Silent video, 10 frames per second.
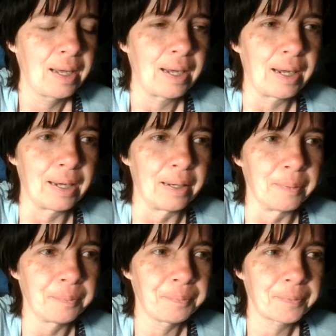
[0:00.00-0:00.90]

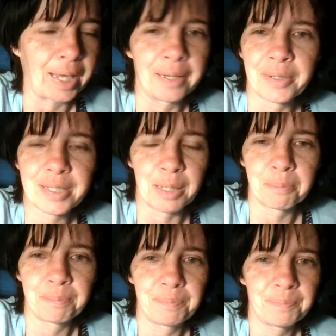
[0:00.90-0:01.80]
I always get
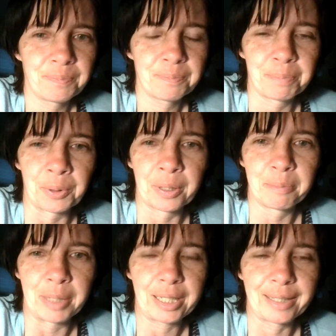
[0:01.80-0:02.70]
bored
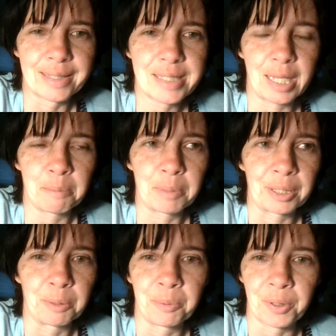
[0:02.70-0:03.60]
making the same
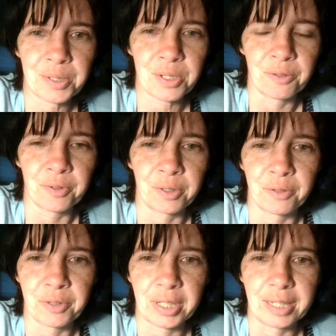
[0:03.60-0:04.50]
bingo boards over and
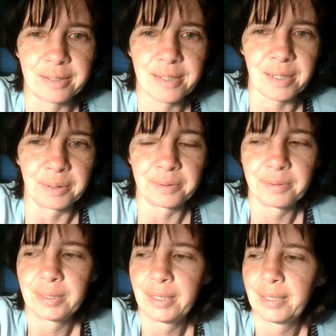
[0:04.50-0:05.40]
over again, so
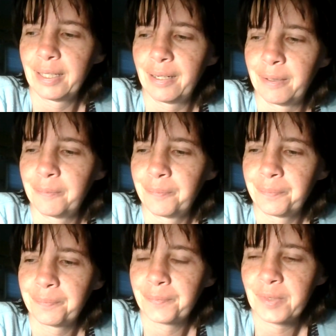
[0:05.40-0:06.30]

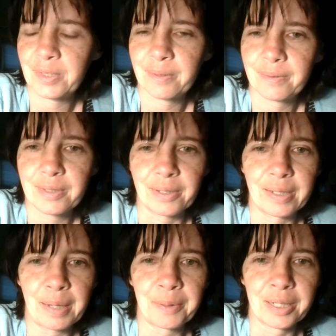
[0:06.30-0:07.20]

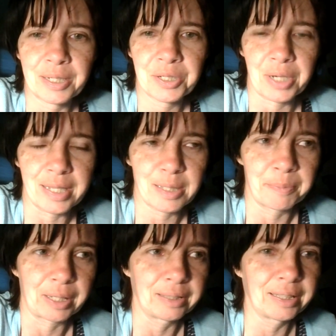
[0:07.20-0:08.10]
I wanted to try
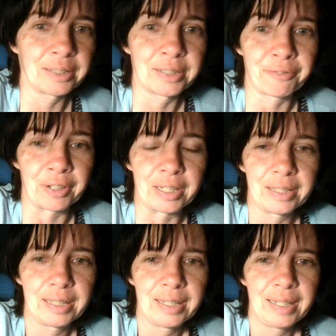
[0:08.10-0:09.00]
something a little different,
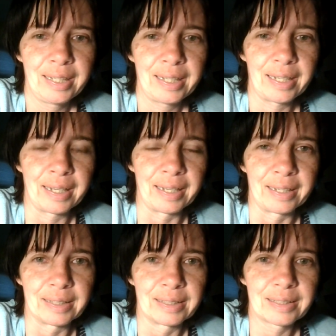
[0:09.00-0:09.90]

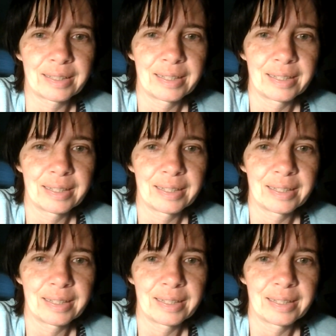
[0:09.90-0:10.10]
and